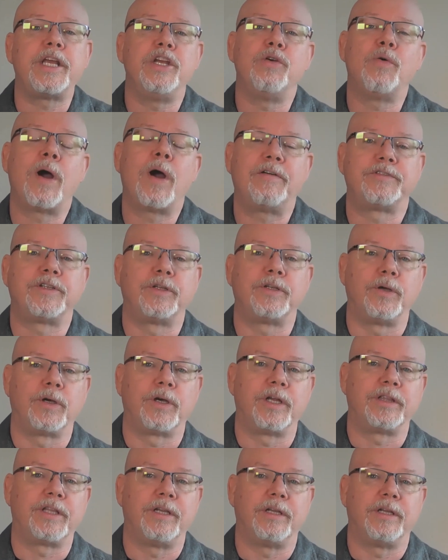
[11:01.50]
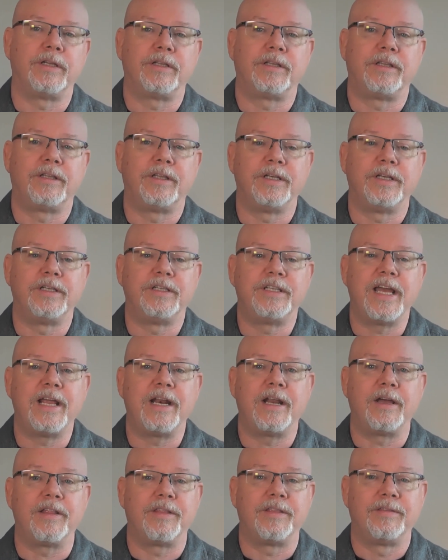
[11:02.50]
you have to look at the
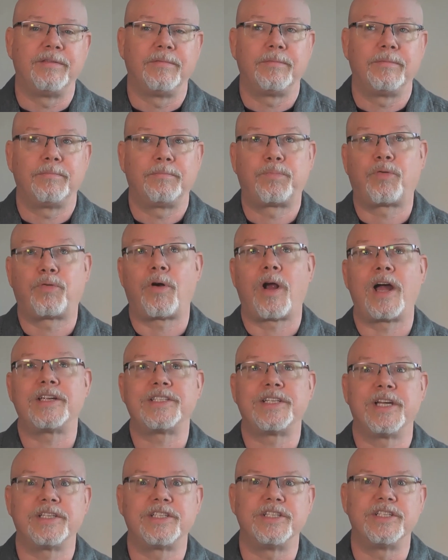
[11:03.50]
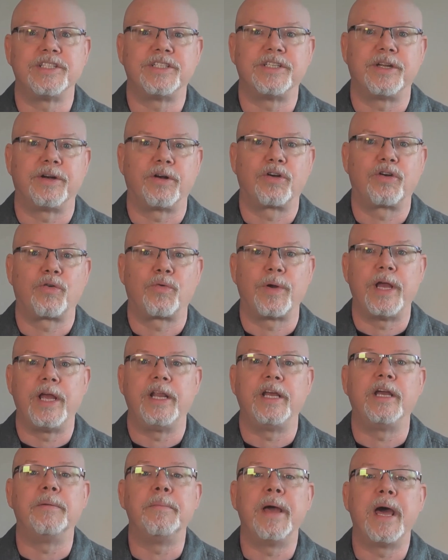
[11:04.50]
data processes that are
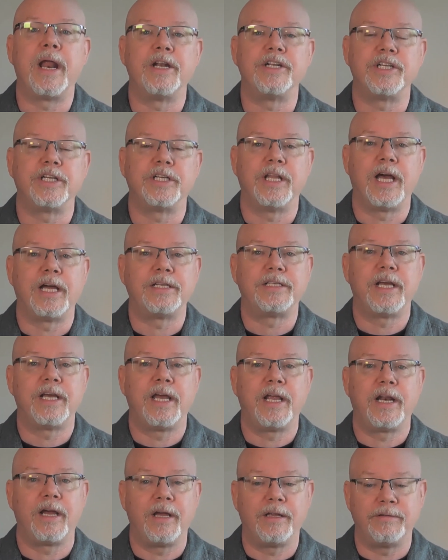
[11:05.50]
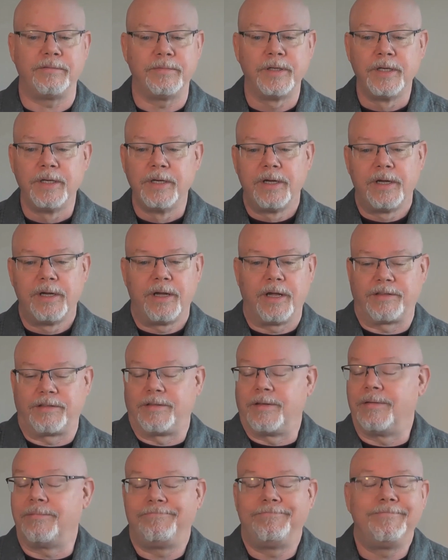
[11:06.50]
creating and managing that data. And
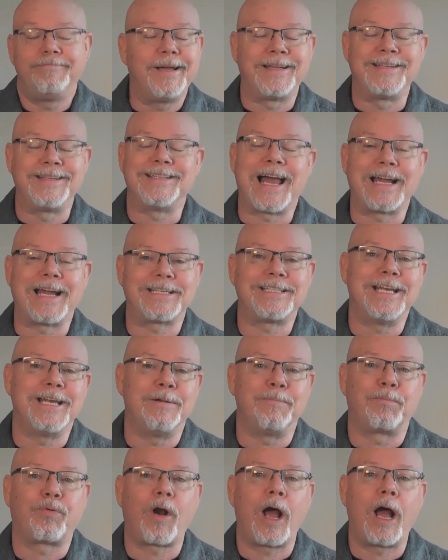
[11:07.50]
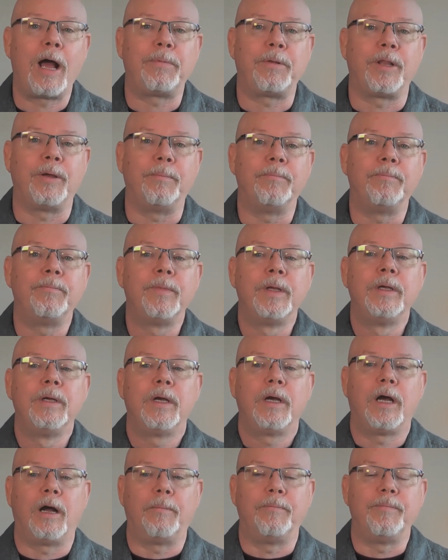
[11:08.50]
exact same problem.
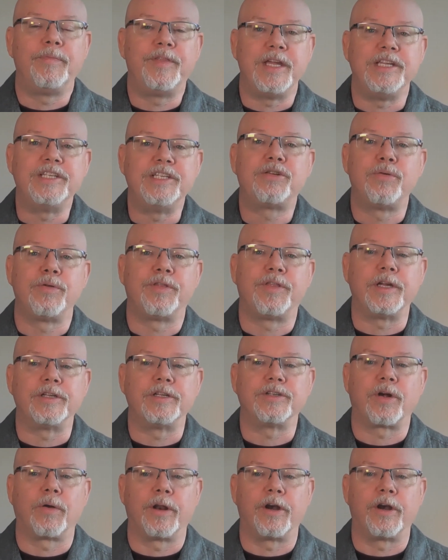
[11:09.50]
These two things are